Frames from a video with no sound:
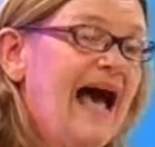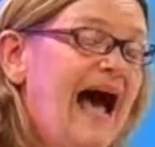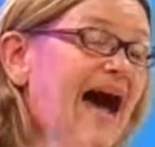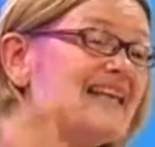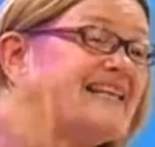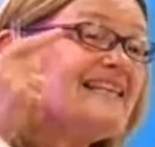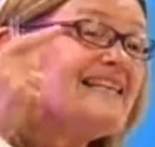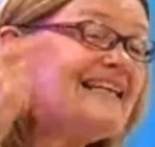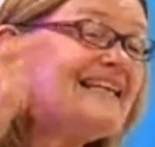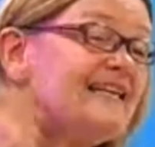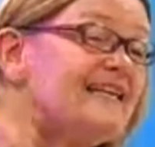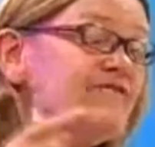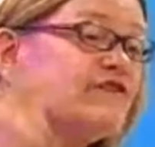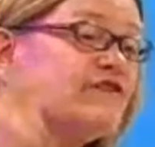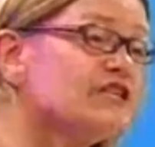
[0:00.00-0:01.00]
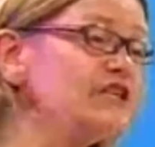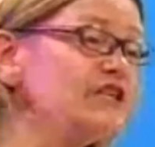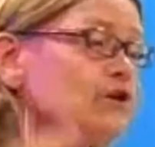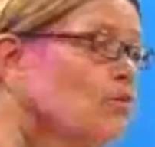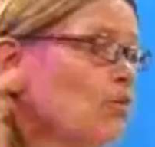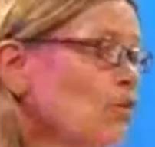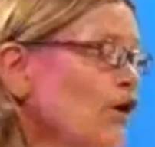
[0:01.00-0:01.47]
And it even
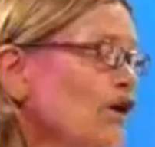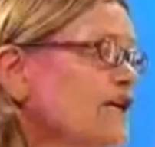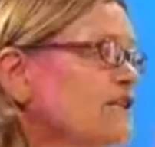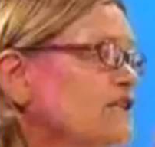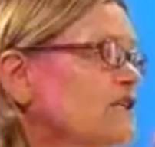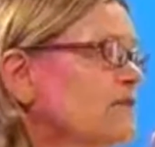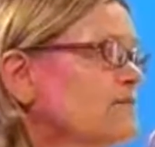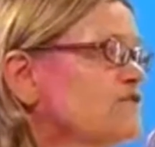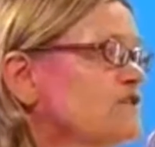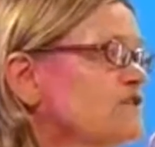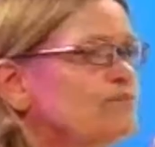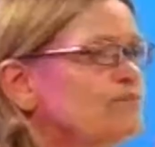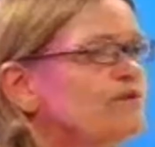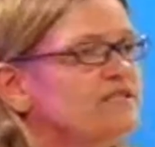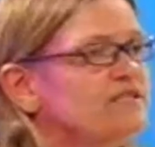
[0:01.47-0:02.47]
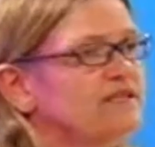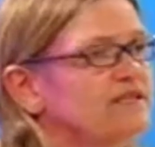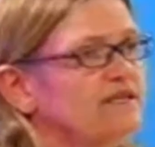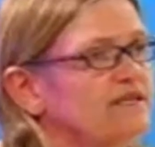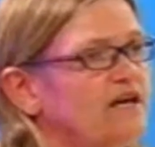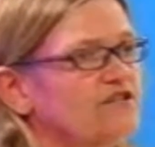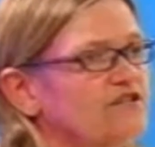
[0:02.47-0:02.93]
didn't work in terms of its political
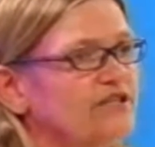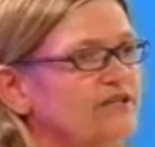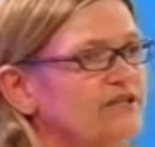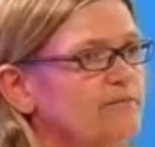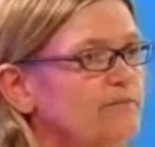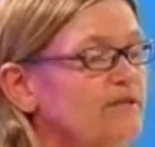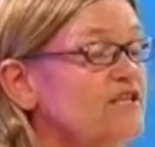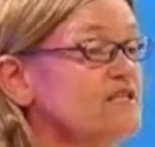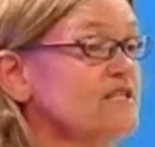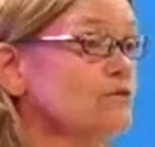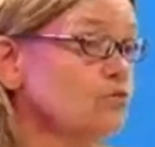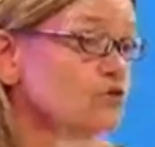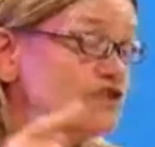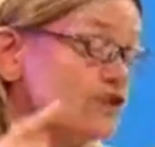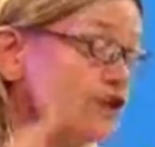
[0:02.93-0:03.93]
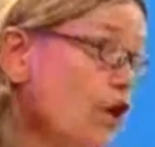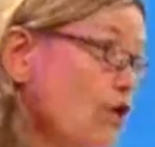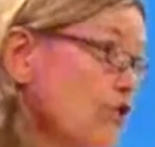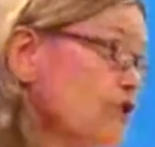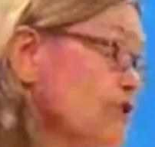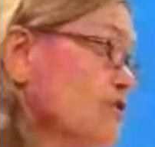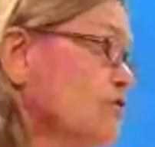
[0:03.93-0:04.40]
logic, because it was
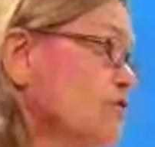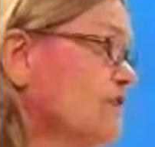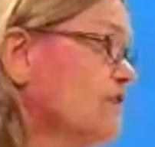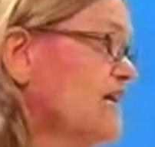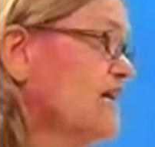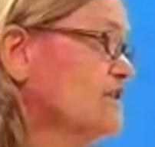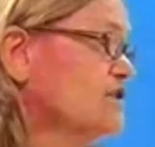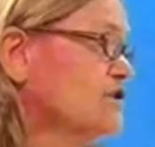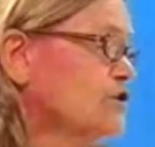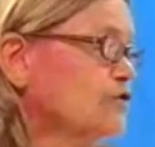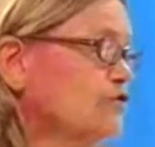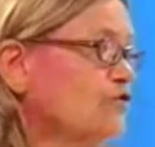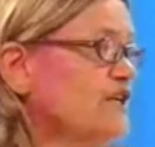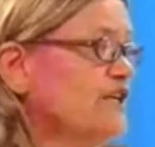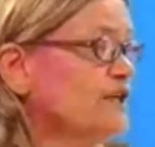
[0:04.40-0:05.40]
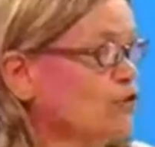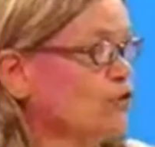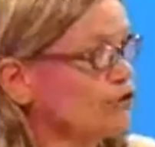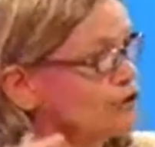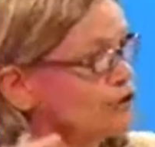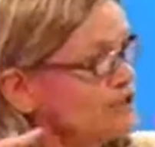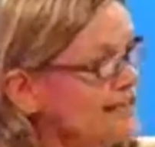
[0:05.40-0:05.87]
launched in 2003 in
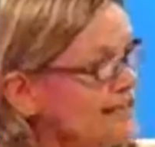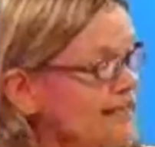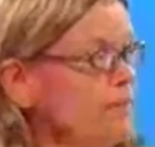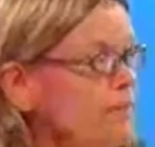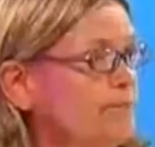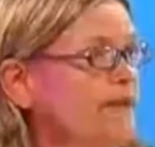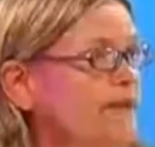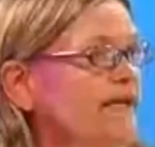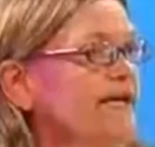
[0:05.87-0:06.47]
order to help